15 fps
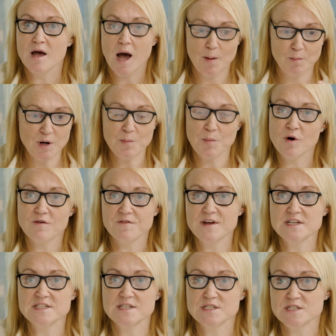I'm going to put
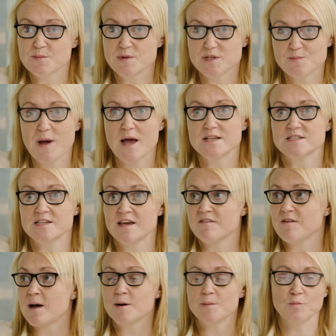things into perspective,
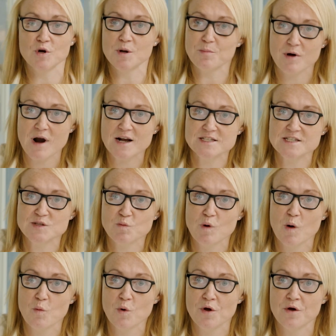and I'm going to practice
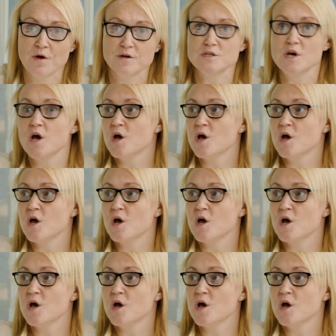what works.